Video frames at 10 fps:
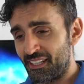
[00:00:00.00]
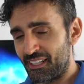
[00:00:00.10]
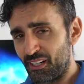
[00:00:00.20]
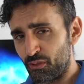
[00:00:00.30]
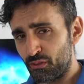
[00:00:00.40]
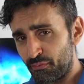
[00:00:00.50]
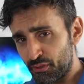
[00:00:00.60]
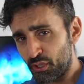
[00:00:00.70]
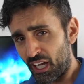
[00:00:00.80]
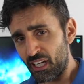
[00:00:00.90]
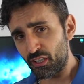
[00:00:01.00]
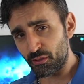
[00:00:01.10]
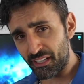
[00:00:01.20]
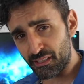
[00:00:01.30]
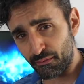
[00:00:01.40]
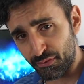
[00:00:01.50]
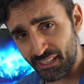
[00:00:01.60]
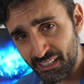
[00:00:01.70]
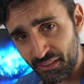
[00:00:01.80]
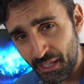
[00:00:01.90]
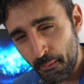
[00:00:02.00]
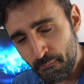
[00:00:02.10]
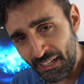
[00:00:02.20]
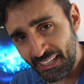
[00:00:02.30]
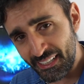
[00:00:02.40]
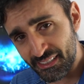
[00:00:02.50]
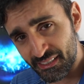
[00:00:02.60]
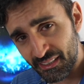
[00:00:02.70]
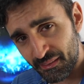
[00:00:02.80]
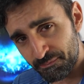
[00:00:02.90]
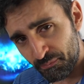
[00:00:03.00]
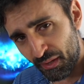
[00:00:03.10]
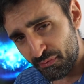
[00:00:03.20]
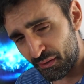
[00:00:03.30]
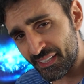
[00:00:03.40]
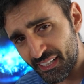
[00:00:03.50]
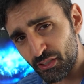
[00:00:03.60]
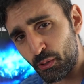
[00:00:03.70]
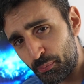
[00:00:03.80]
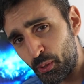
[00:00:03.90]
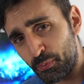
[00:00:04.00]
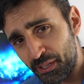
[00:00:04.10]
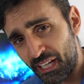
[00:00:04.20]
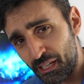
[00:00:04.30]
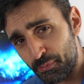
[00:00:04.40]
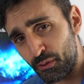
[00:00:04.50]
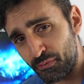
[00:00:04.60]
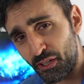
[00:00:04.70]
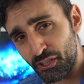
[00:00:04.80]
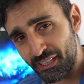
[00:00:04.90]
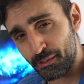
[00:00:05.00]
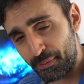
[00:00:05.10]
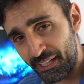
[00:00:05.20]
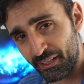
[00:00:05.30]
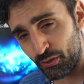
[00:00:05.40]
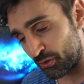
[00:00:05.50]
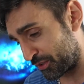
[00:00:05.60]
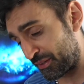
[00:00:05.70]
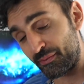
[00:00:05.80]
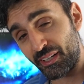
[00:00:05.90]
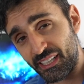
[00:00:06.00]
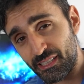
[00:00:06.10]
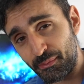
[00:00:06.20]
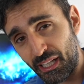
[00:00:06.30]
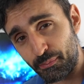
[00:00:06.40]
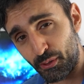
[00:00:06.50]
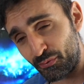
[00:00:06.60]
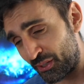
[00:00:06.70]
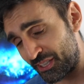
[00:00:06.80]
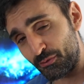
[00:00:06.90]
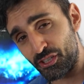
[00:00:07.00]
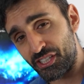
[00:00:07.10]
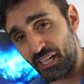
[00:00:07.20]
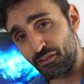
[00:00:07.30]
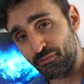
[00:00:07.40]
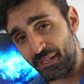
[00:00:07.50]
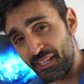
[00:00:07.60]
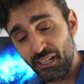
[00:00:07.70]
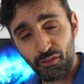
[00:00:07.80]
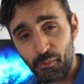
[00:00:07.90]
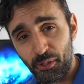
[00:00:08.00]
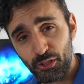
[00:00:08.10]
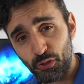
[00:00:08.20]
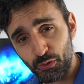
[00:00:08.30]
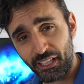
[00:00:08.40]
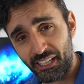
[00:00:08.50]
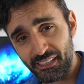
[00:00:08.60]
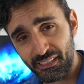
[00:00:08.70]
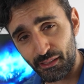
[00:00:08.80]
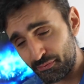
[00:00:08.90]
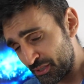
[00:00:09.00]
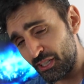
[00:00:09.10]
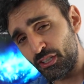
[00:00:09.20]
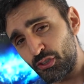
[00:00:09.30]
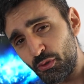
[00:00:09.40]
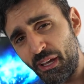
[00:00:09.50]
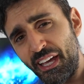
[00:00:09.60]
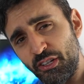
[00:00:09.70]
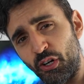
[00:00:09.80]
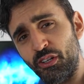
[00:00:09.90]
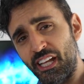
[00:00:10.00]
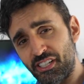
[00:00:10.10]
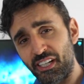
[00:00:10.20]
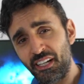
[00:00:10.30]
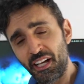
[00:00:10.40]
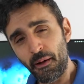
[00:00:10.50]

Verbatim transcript: Now, for you color correction freaks out there, please find out the appropriate color profile you need to pick, or if you have a custom color profile that you want to share with me for a monitor, all that kind of stuff, do it at your own leisure.